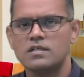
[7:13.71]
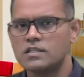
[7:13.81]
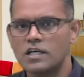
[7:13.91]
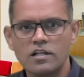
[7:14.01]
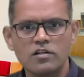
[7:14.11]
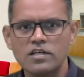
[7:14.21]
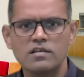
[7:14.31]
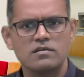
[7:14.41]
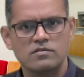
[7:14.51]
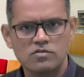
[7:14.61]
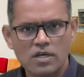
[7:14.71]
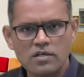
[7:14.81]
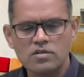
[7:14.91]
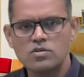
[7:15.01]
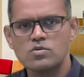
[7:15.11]
Giggling, try
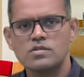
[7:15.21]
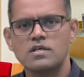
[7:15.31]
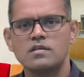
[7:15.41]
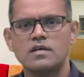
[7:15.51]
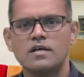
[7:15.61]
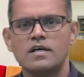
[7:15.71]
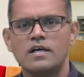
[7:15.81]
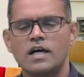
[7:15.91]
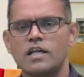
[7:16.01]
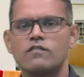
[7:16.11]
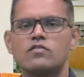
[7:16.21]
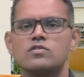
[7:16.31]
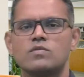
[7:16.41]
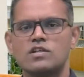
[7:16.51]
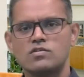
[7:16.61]
to use it, and of
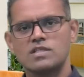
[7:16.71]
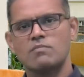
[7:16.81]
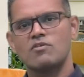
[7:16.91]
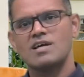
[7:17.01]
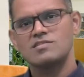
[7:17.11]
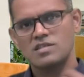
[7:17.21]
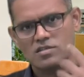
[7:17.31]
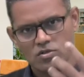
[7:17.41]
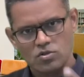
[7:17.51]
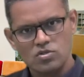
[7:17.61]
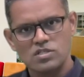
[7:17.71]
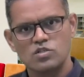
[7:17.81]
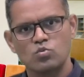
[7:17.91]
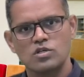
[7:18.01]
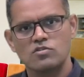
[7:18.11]
course, when you summarize it, you use
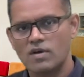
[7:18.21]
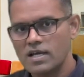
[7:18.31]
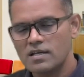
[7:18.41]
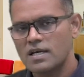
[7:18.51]
these words, right?